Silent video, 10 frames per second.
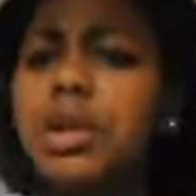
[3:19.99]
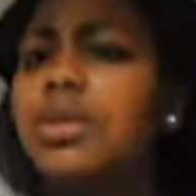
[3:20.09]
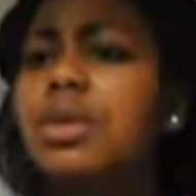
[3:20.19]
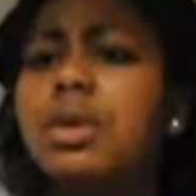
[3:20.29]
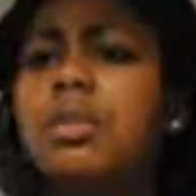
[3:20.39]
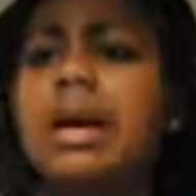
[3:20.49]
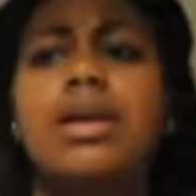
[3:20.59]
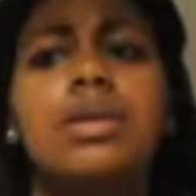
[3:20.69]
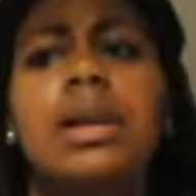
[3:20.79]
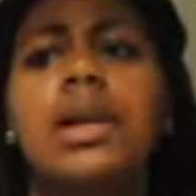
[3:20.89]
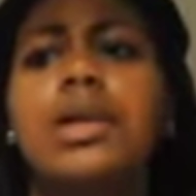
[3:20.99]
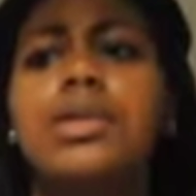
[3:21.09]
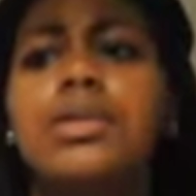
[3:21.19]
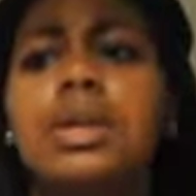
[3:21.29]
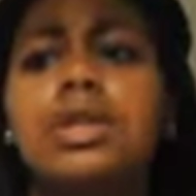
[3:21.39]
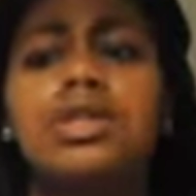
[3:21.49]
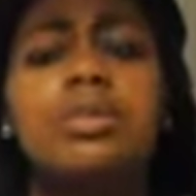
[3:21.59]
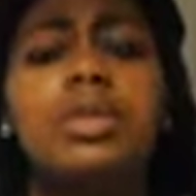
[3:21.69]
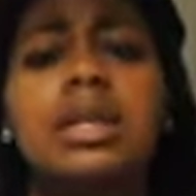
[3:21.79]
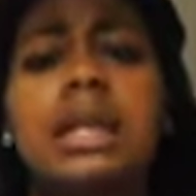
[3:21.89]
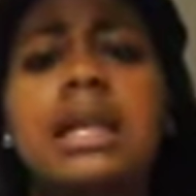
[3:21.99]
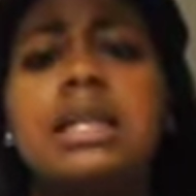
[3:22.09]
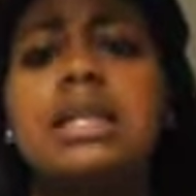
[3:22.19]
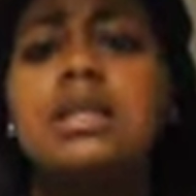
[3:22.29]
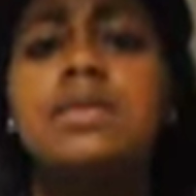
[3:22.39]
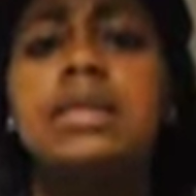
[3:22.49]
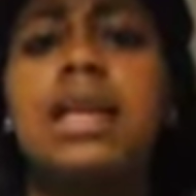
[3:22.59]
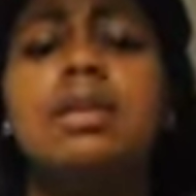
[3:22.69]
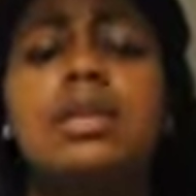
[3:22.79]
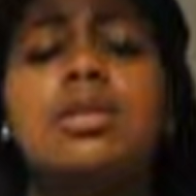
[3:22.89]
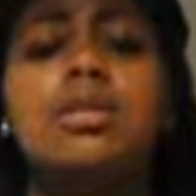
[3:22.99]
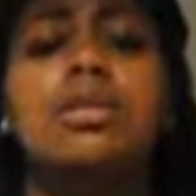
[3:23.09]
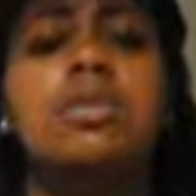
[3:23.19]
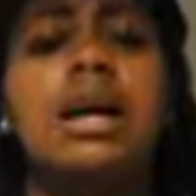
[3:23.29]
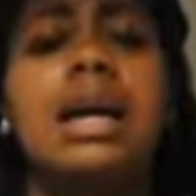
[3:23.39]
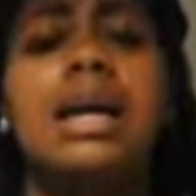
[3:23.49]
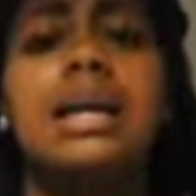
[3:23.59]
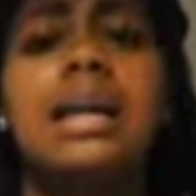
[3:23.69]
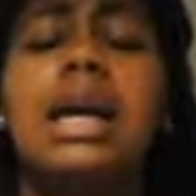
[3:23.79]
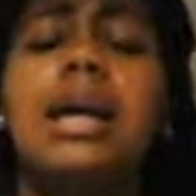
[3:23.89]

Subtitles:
There are about 300 million cases of scabies worldwide,